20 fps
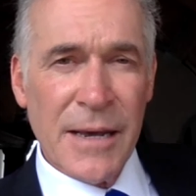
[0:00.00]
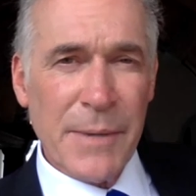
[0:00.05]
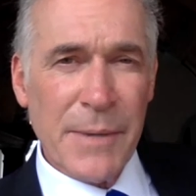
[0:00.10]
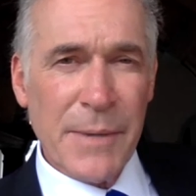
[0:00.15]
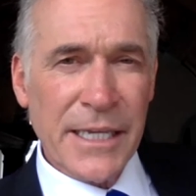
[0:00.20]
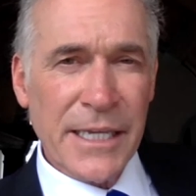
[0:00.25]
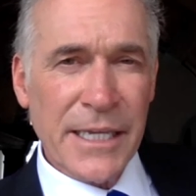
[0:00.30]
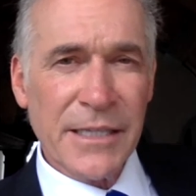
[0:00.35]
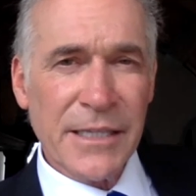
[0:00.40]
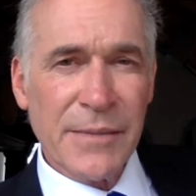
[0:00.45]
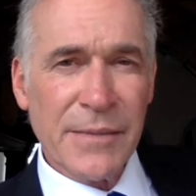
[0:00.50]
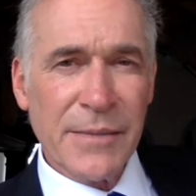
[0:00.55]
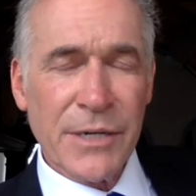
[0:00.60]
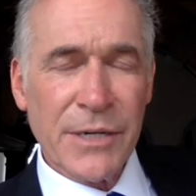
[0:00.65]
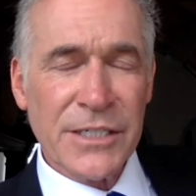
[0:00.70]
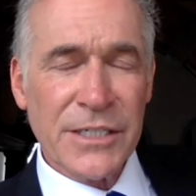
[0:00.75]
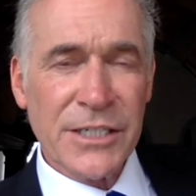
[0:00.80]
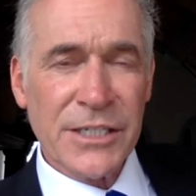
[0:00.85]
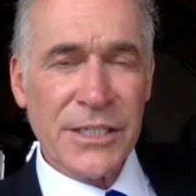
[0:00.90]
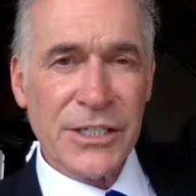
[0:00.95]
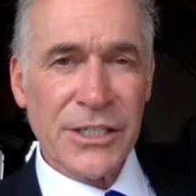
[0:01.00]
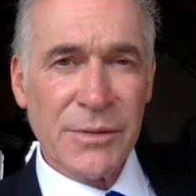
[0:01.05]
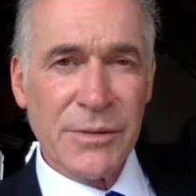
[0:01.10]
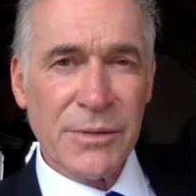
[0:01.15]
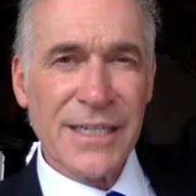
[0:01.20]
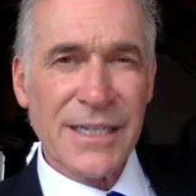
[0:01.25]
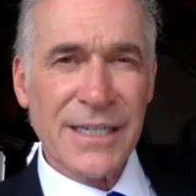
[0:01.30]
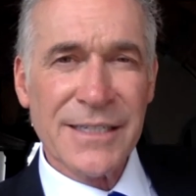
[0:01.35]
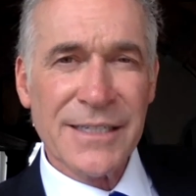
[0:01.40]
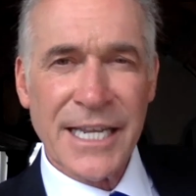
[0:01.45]
making the breast tissue a
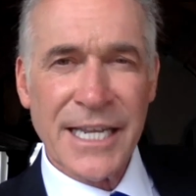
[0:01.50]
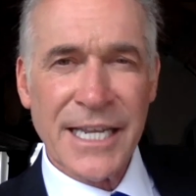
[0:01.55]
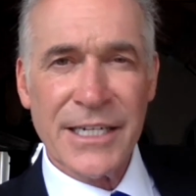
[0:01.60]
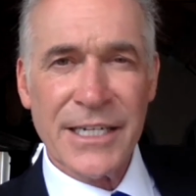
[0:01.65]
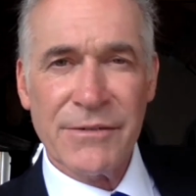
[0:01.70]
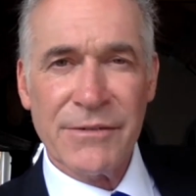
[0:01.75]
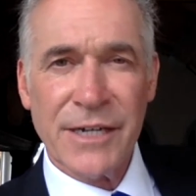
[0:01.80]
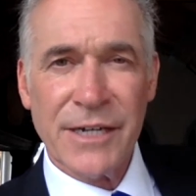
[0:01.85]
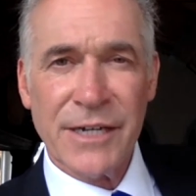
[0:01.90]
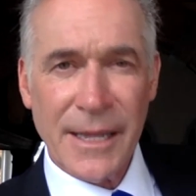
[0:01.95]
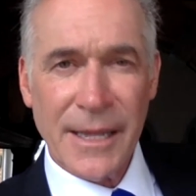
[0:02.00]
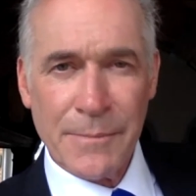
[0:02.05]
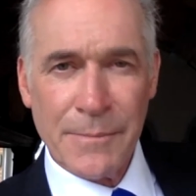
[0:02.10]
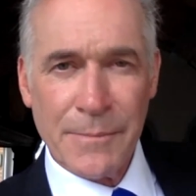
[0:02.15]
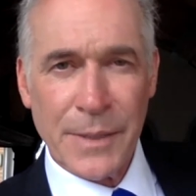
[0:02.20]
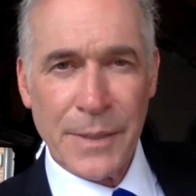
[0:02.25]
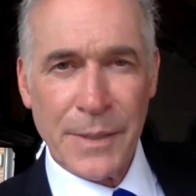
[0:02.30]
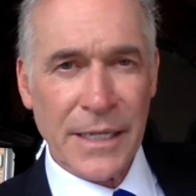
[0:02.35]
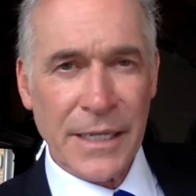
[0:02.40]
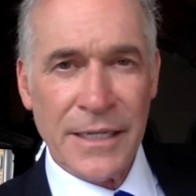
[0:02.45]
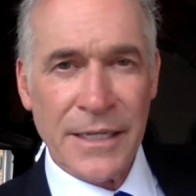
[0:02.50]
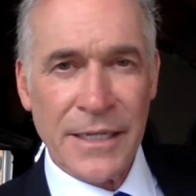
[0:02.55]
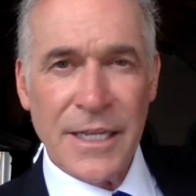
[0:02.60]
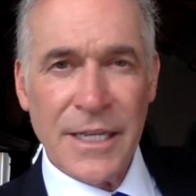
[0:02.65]
little tender and lumpy.